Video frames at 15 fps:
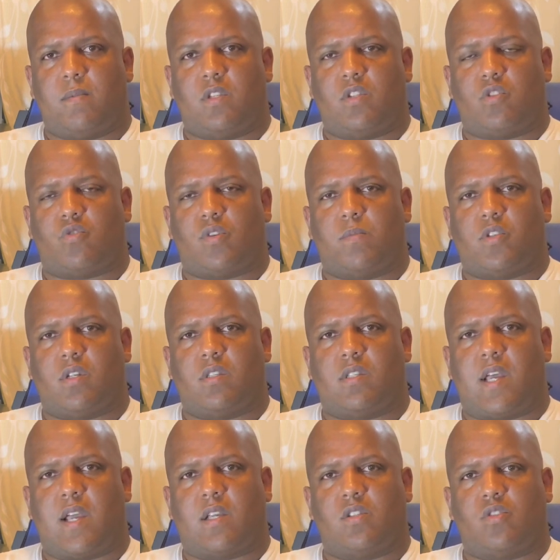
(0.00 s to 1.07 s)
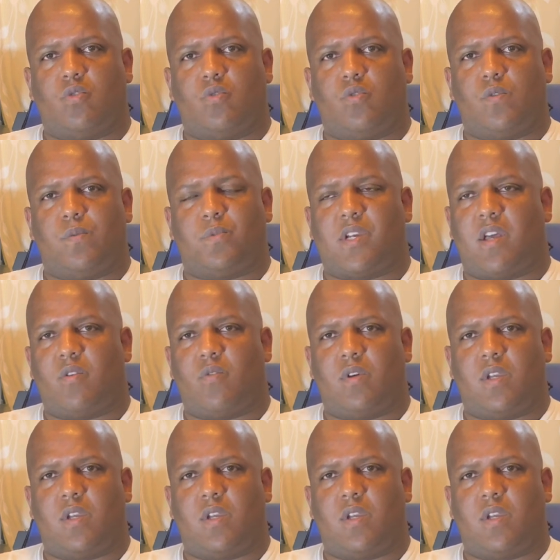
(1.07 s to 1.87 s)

in the description and tag his YouTube channel.